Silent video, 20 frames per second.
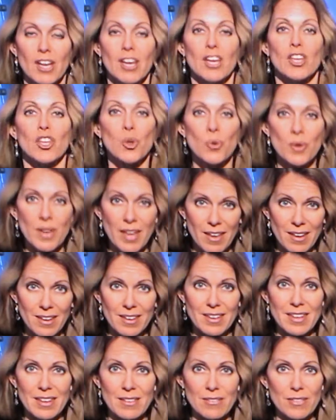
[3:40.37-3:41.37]
You can
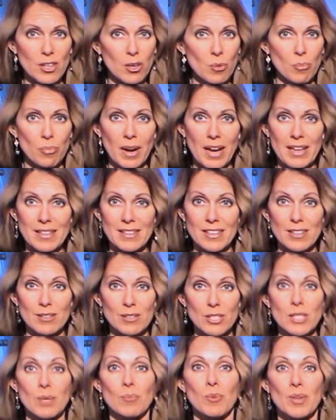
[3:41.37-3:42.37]
give little Bradley or
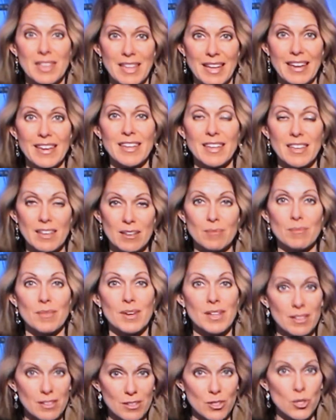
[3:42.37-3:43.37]
someone like him
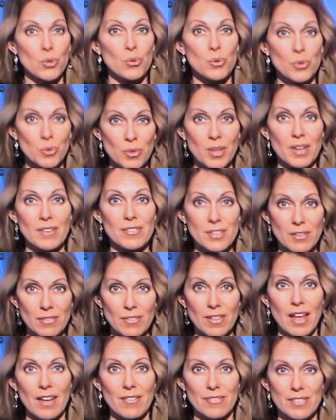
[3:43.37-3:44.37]
the true gift of
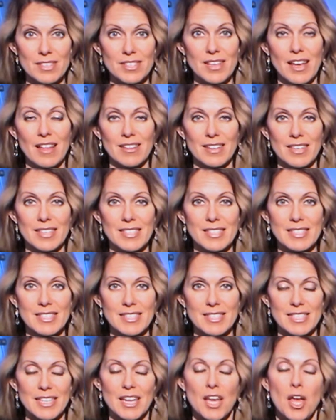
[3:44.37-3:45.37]
life this holiday
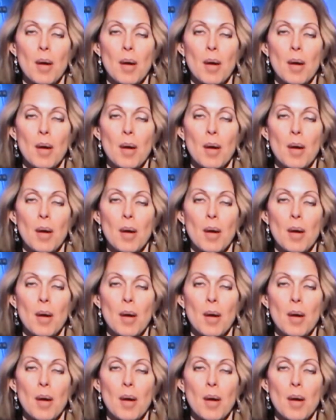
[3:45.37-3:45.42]
season